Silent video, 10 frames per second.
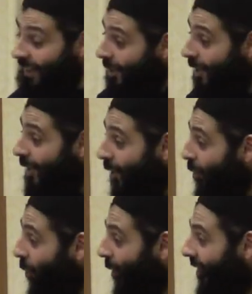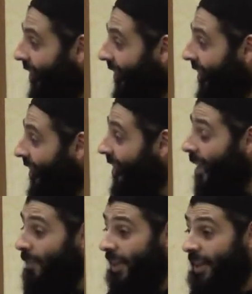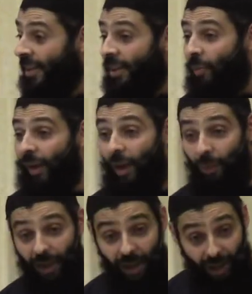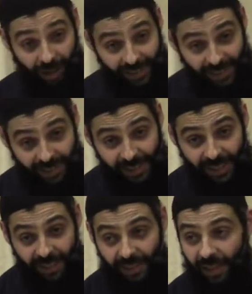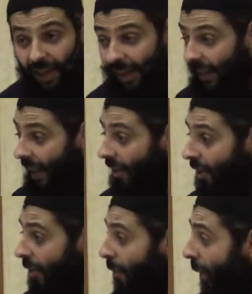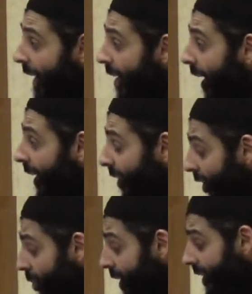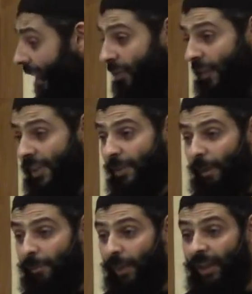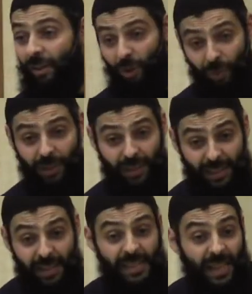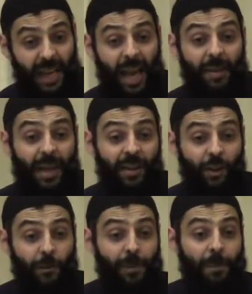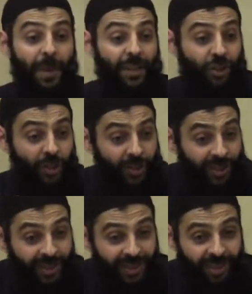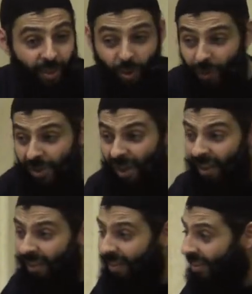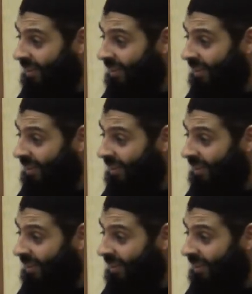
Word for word: Can't resist it at all. Same thing, when, when I said the second thing, I cannot pray, I cannot be steadfast in my prayer. You know what that is again? I cannot be patient over salah.